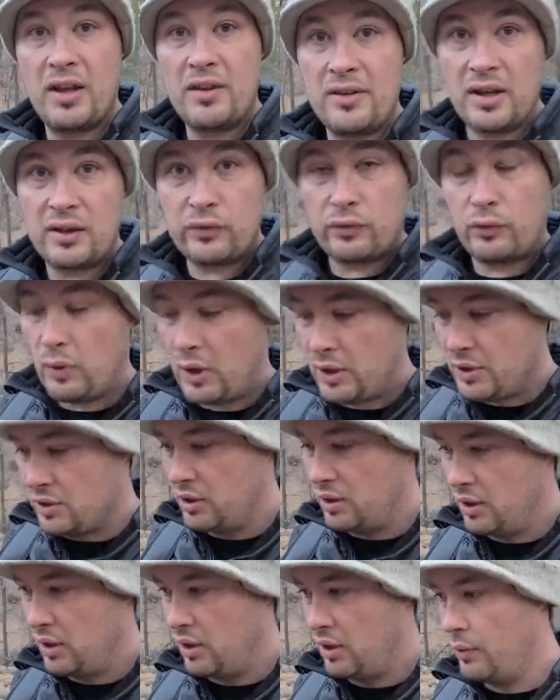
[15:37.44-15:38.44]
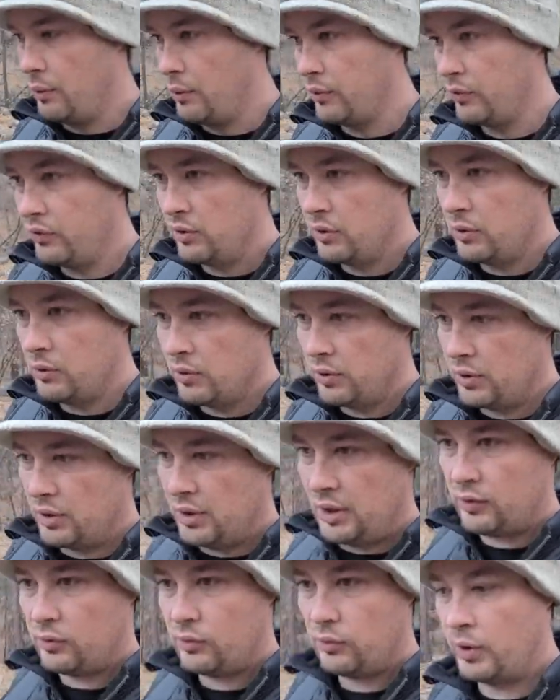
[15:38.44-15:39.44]
And thanks for watching, and I will see you in the
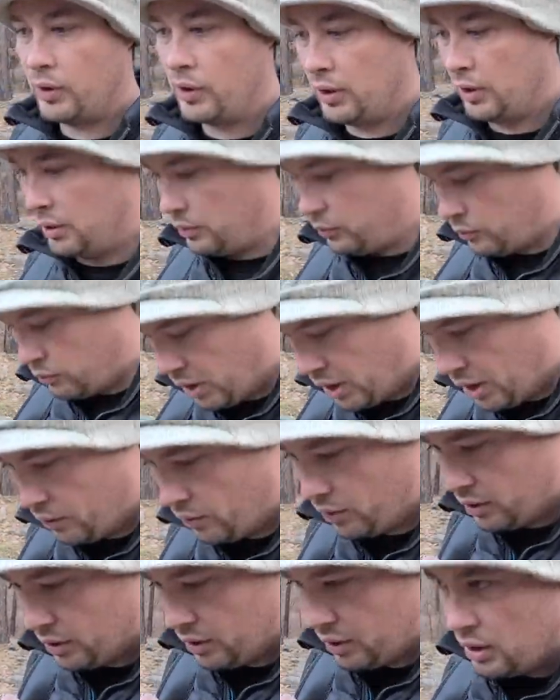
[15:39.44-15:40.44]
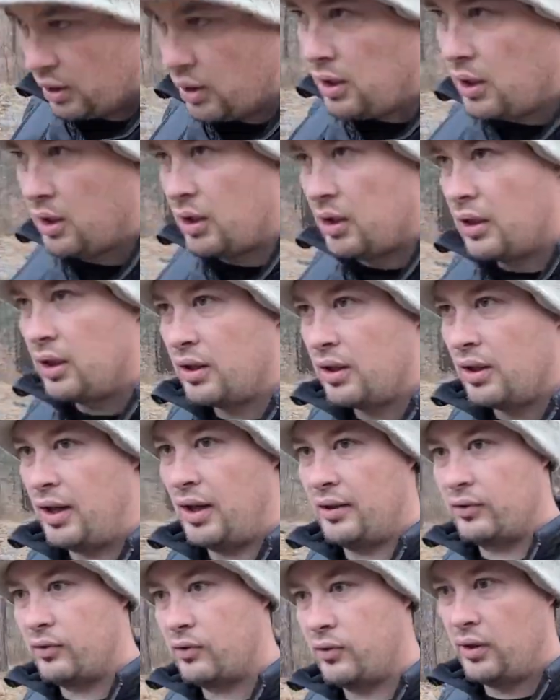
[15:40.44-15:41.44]
next one. Wow,
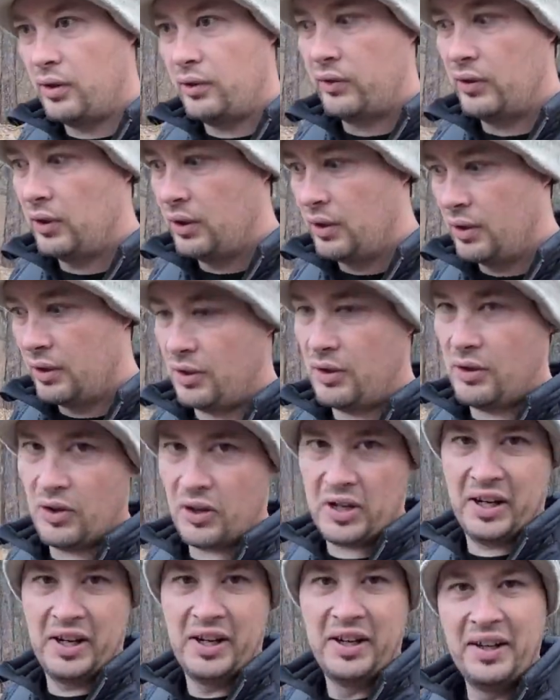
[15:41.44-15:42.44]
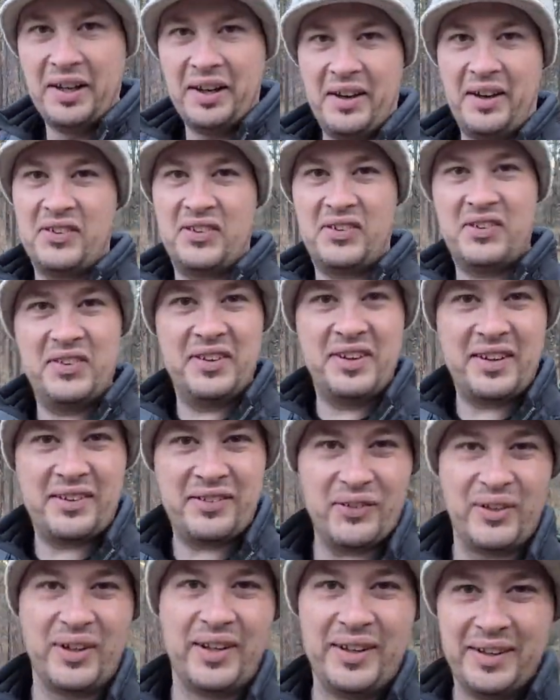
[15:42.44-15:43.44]
that's crazy. Okay, I'll see you in the
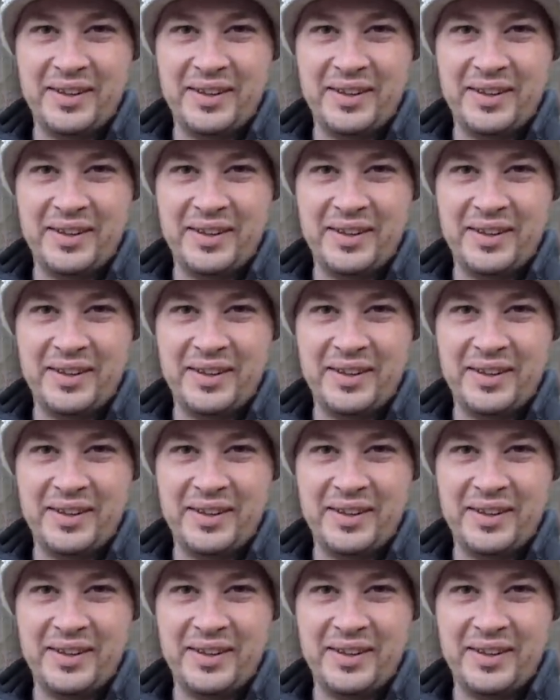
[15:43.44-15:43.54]
next one.